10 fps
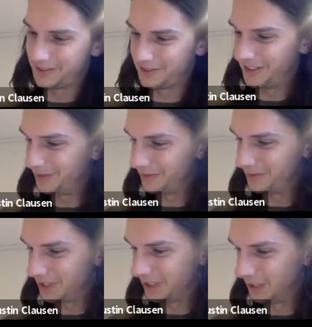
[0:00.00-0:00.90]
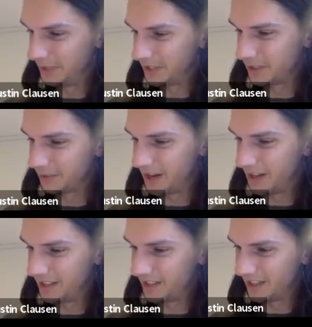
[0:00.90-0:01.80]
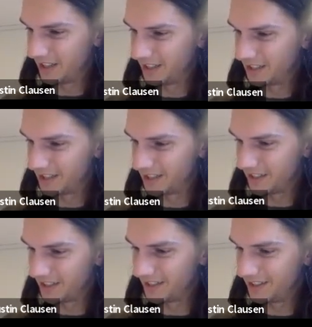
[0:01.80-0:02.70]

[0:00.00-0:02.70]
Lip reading: It was a little bit surprising, I think, to us that